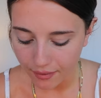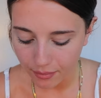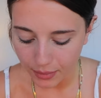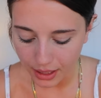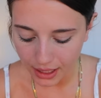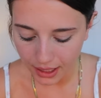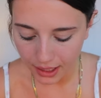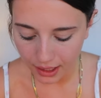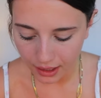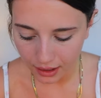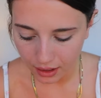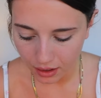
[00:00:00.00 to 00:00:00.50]
I've
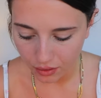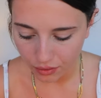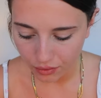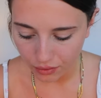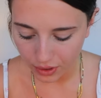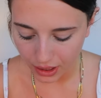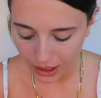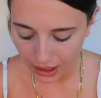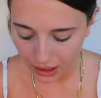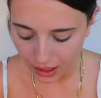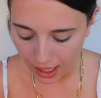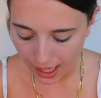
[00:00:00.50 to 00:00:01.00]
been
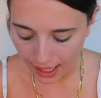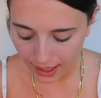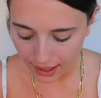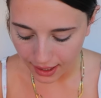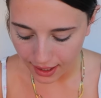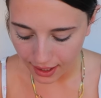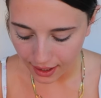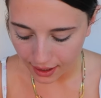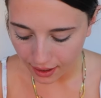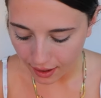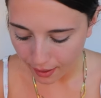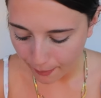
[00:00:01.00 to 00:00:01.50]
really
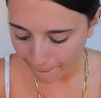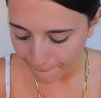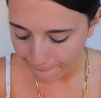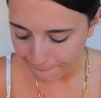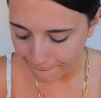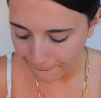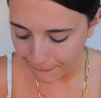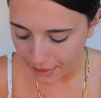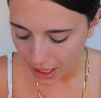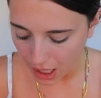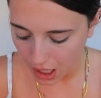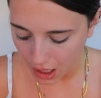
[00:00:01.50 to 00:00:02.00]
liking,
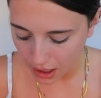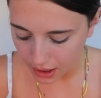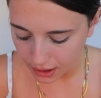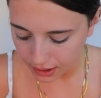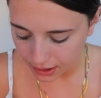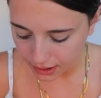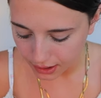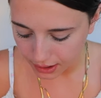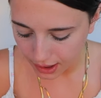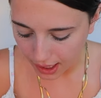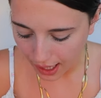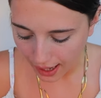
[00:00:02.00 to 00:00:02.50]
but
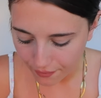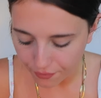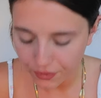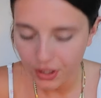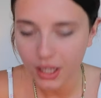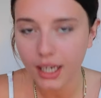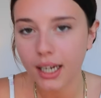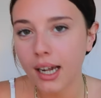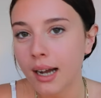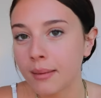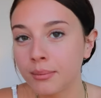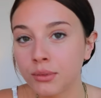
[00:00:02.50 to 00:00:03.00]
I
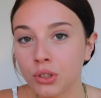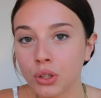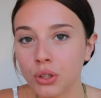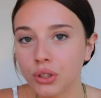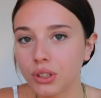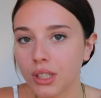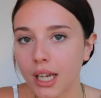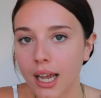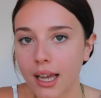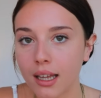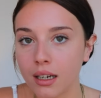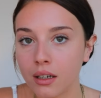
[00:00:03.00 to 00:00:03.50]
feel like I'm too
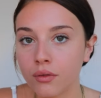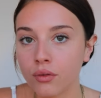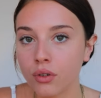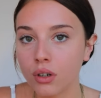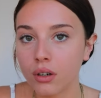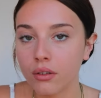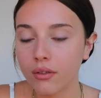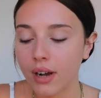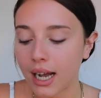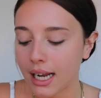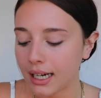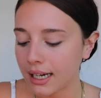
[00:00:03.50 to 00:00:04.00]
tanned for
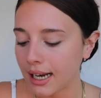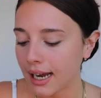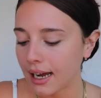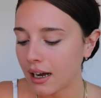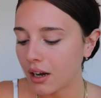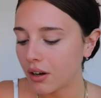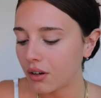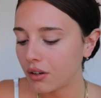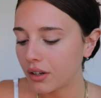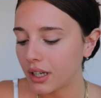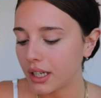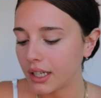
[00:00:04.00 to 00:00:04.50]
it right
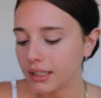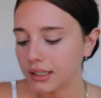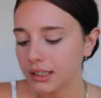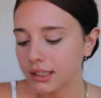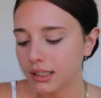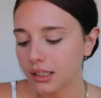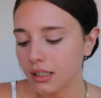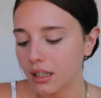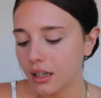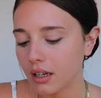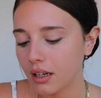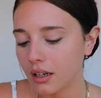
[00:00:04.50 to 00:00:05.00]
now.
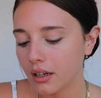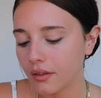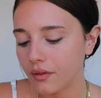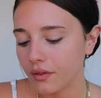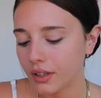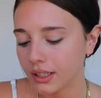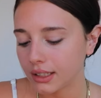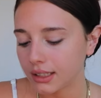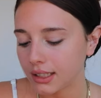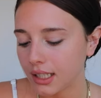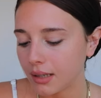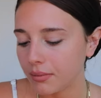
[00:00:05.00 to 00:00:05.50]
It's the
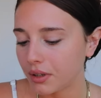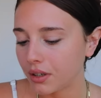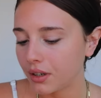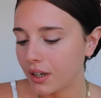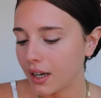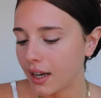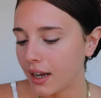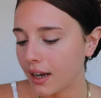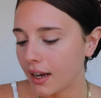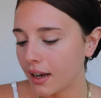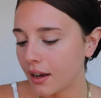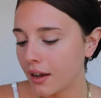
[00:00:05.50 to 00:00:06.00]
Fenty
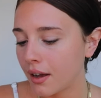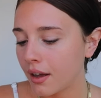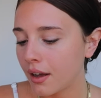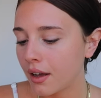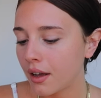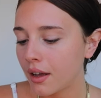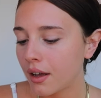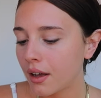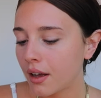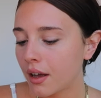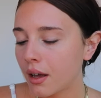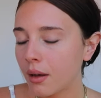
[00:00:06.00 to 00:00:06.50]
Beauty
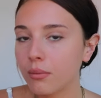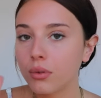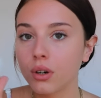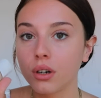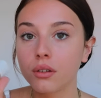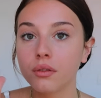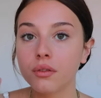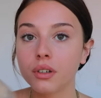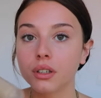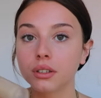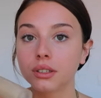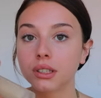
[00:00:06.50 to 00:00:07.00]

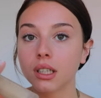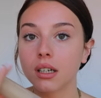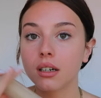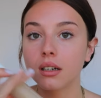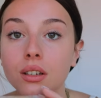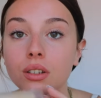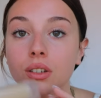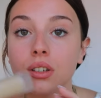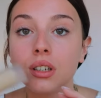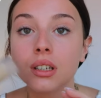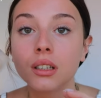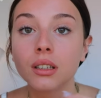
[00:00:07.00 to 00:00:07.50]
Pro Filter.
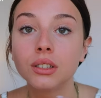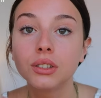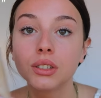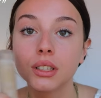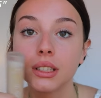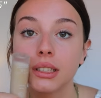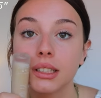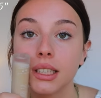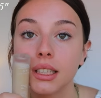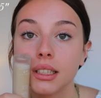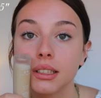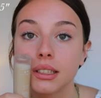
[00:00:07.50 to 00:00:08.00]
You can
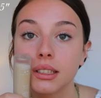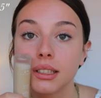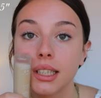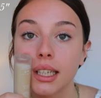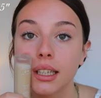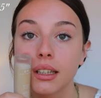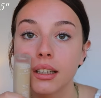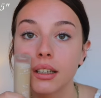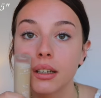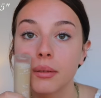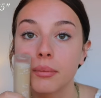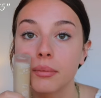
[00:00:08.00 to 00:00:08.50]
literally see this is
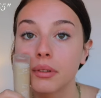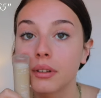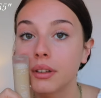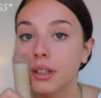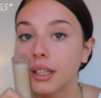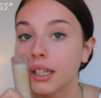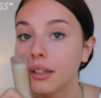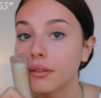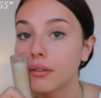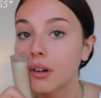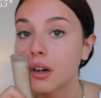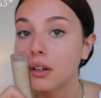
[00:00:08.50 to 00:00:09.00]
like the
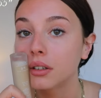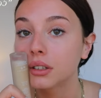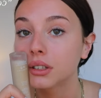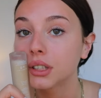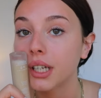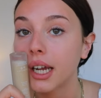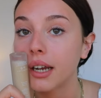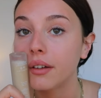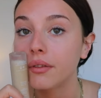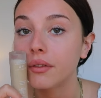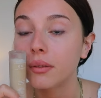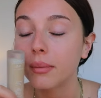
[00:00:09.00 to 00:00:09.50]
complete wrong
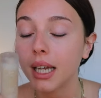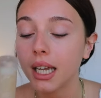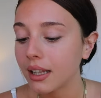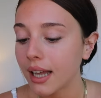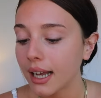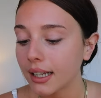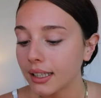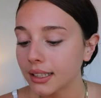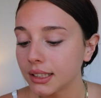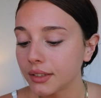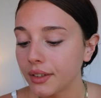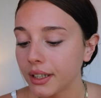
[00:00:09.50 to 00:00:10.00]
shade for me. I
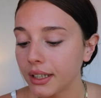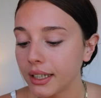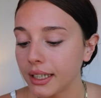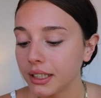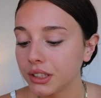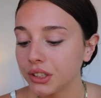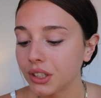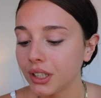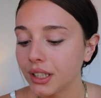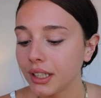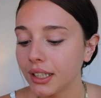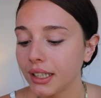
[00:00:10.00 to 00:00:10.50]
like this foundation.